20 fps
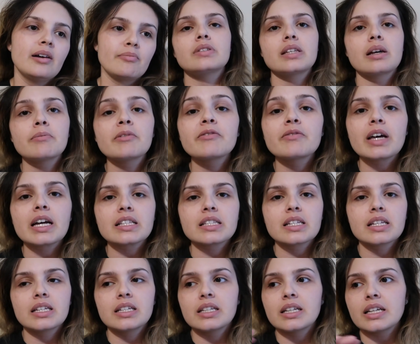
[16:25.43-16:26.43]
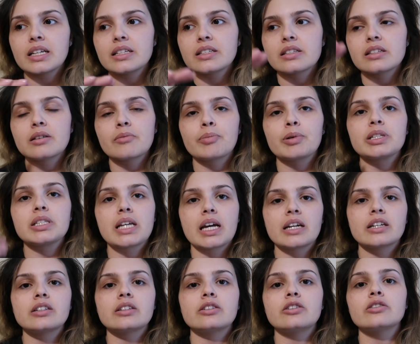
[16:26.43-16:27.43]
Some of that skin is to
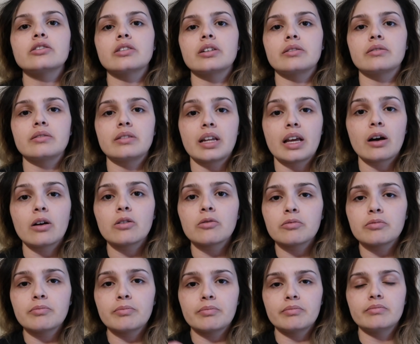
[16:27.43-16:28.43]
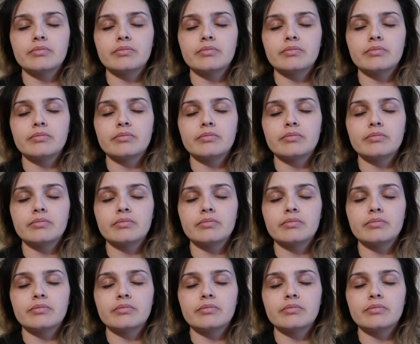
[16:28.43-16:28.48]
protect your nail